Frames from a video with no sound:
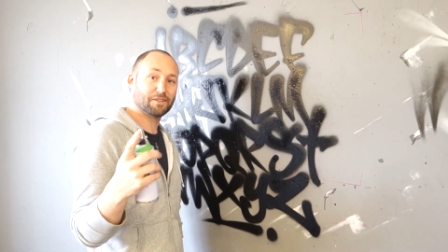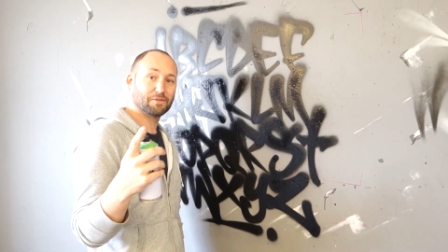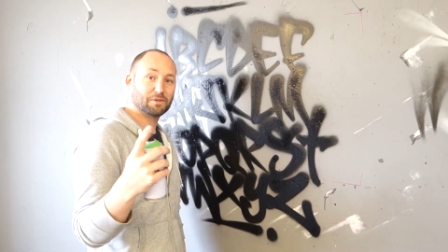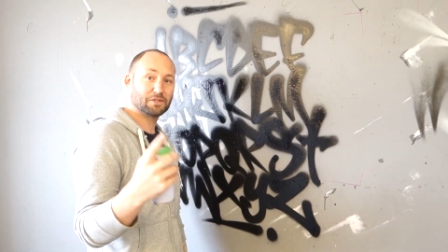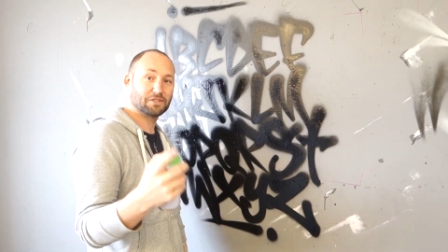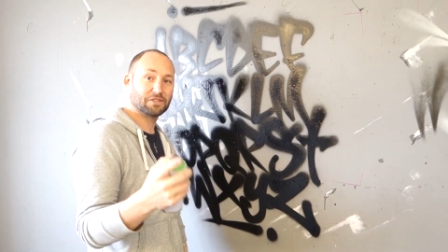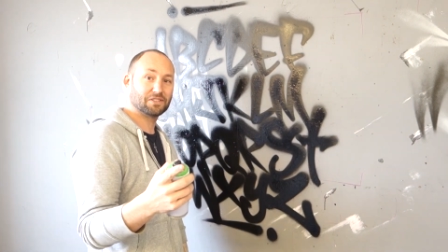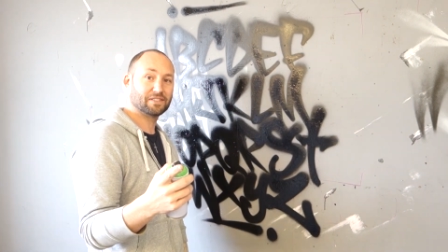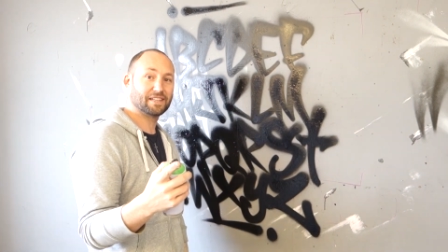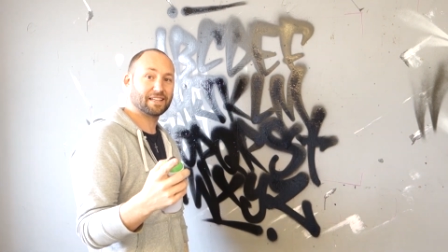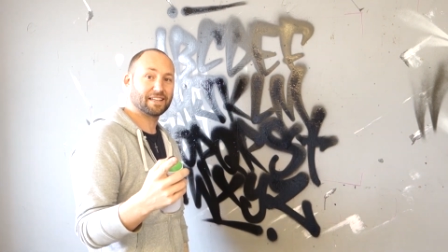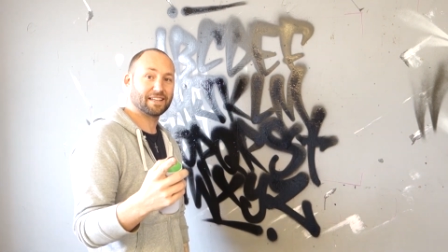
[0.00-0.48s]
when
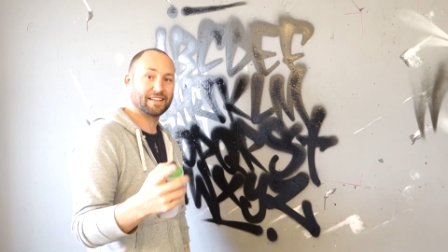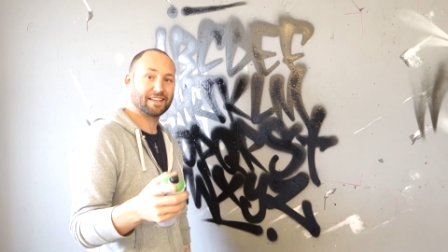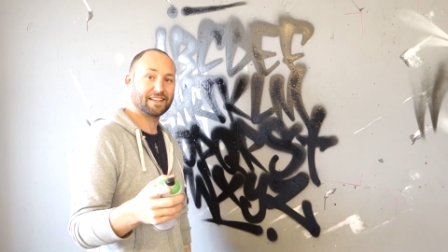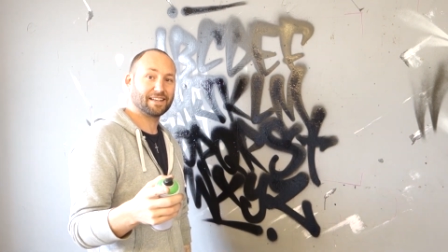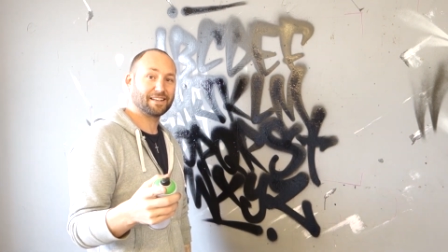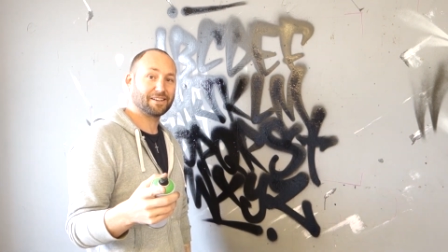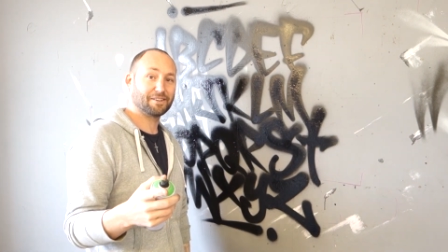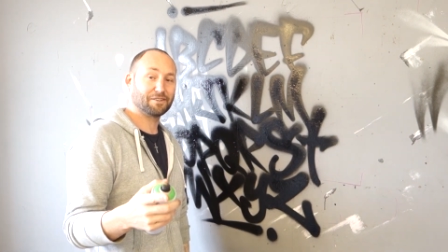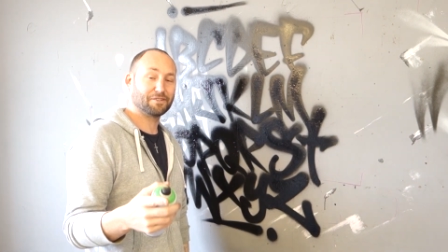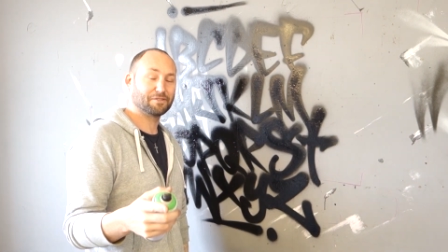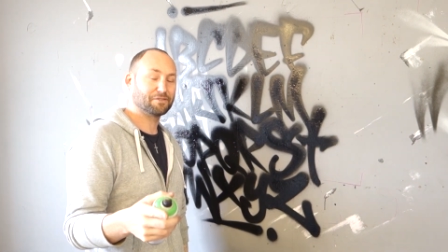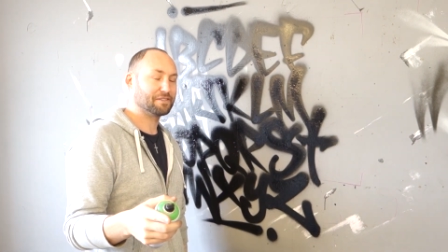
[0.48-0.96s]
you're taking
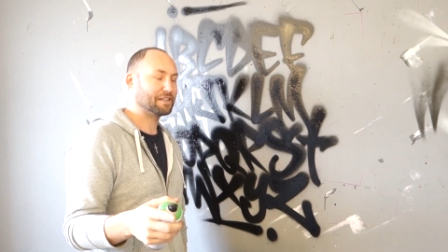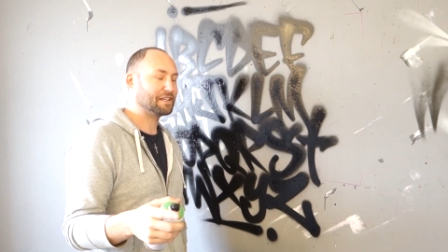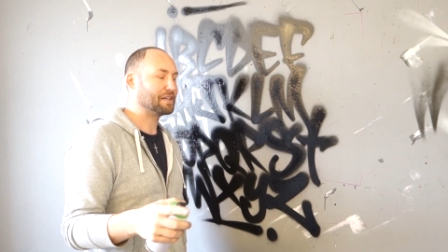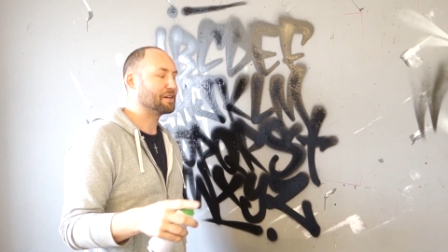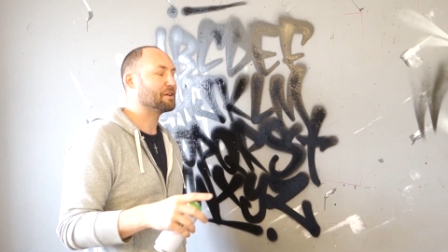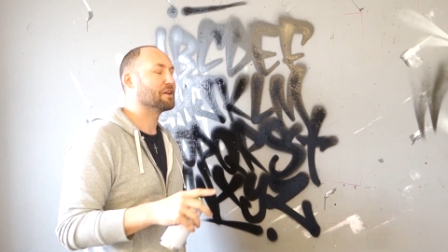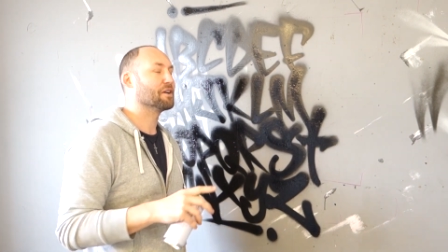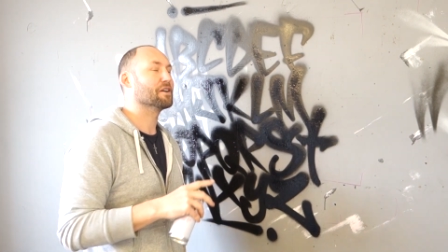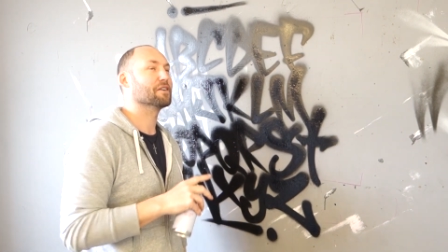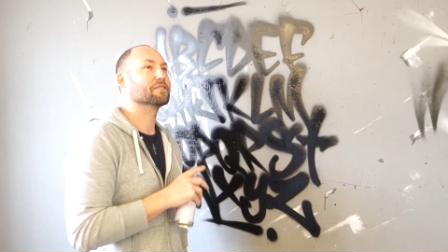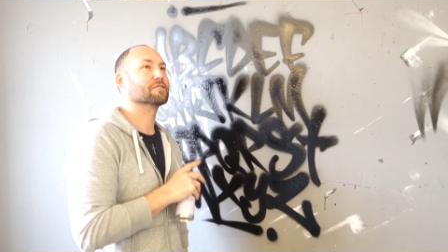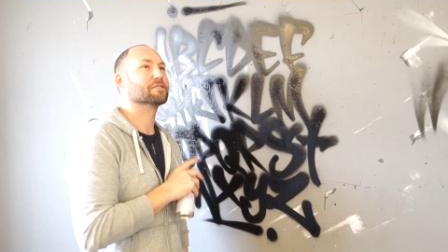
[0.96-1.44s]
it off,
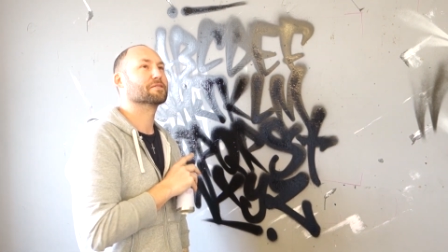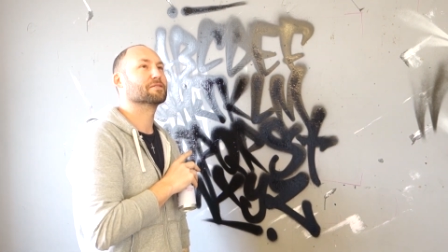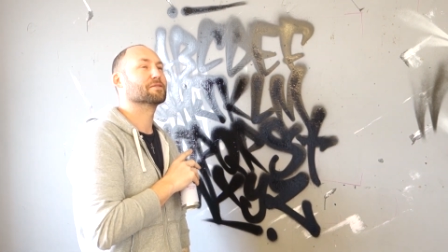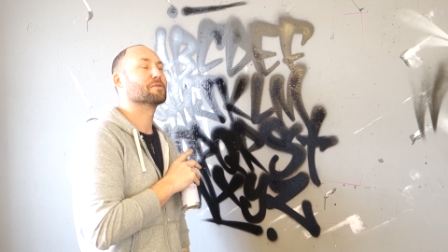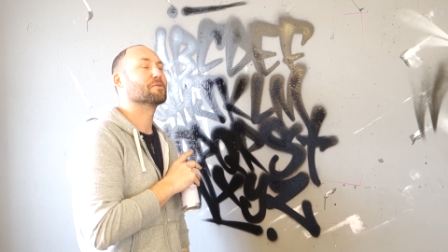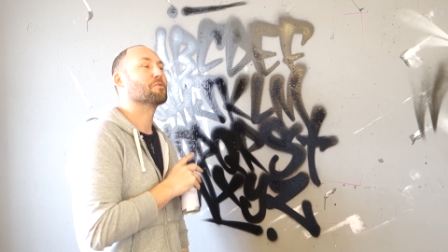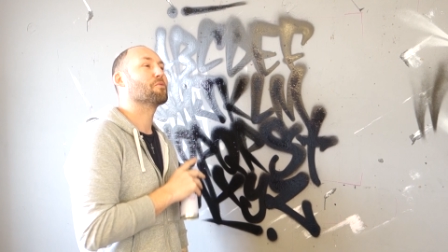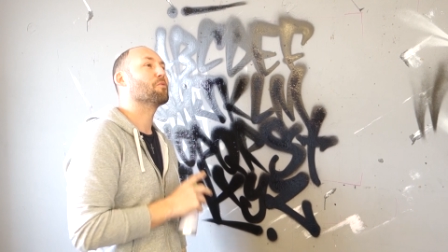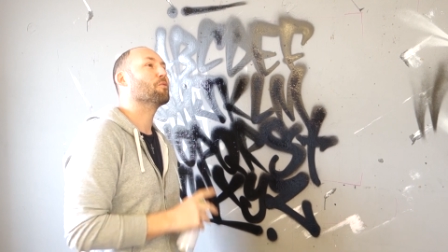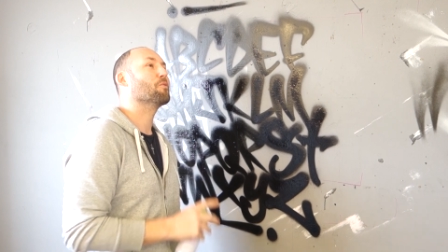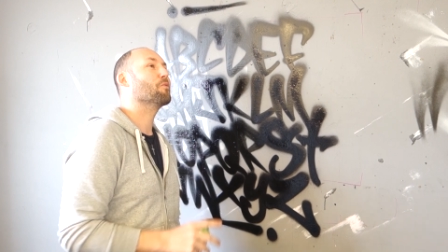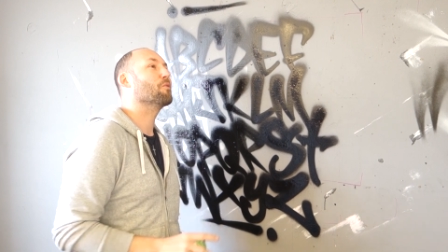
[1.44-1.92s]
it
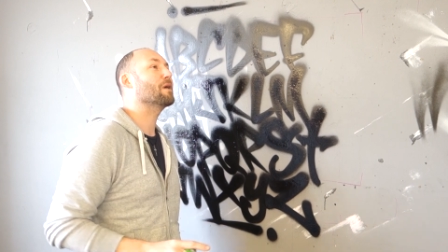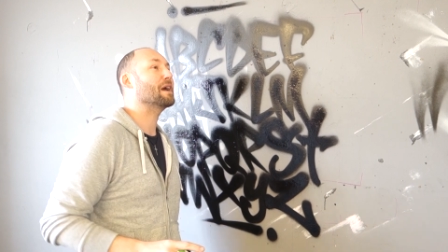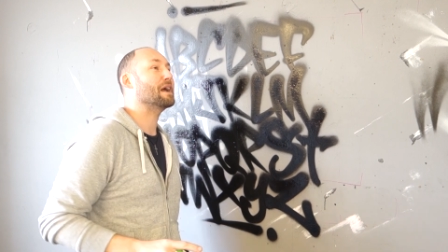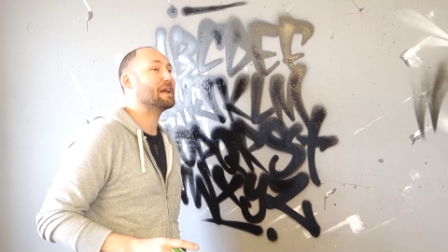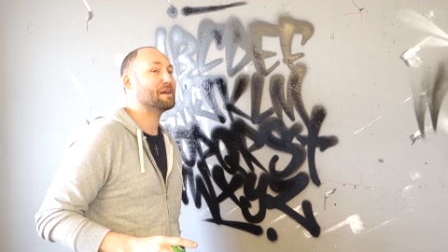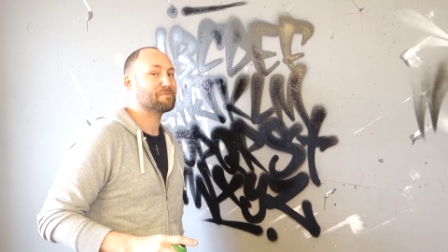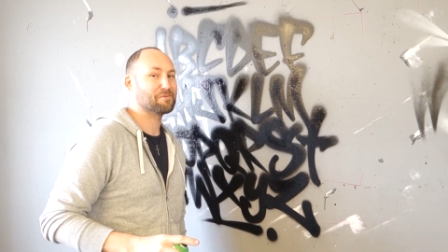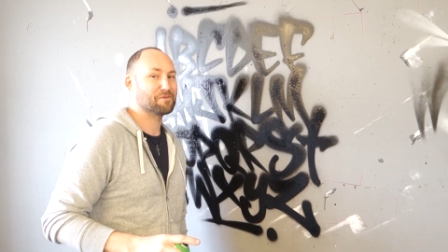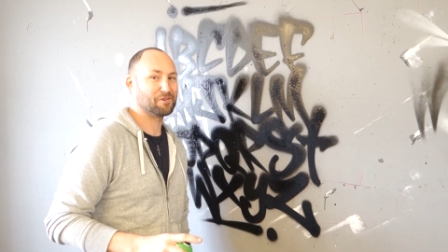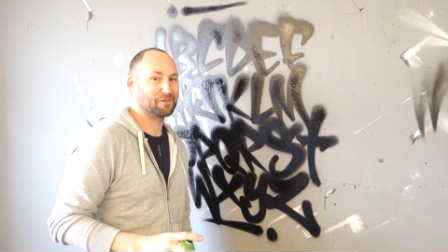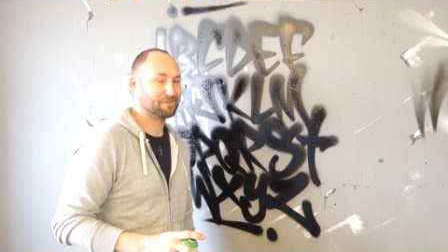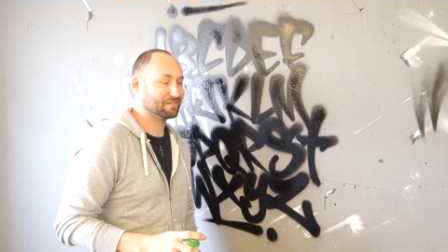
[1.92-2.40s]
hurts way
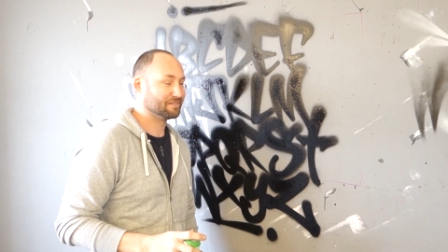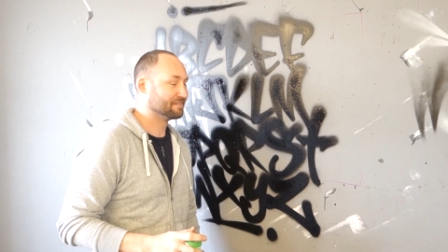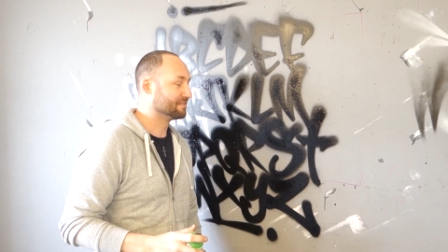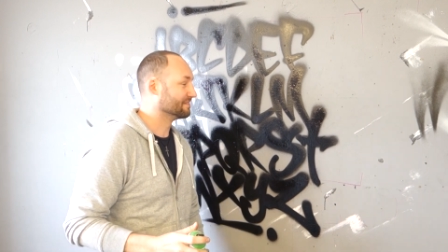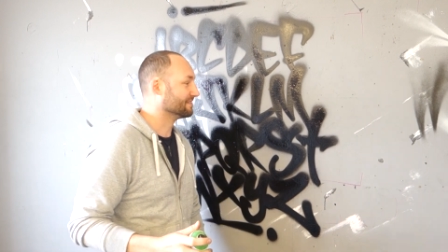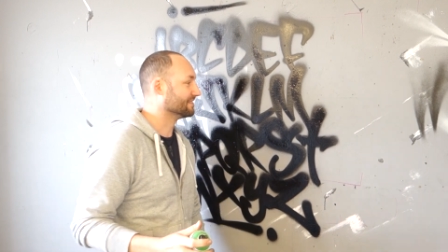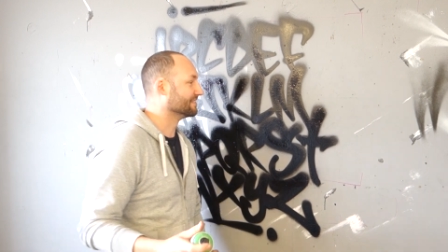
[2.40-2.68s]
more.